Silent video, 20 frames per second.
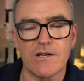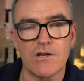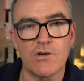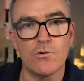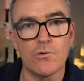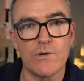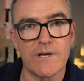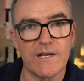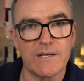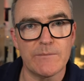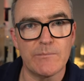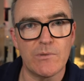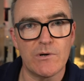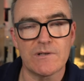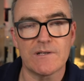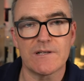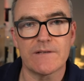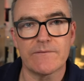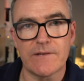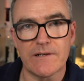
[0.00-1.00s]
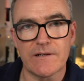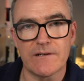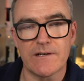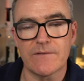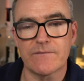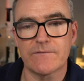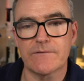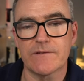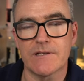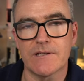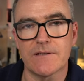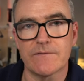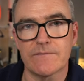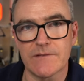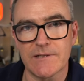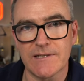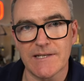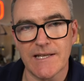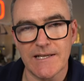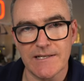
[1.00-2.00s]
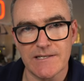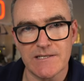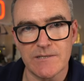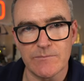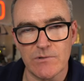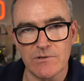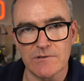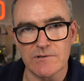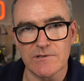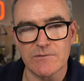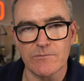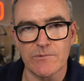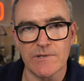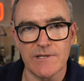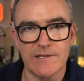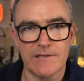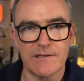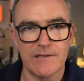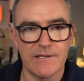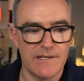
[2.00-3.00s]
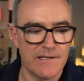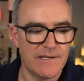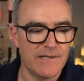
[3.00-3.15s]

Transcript: cork in the bottle, if you like, for later models with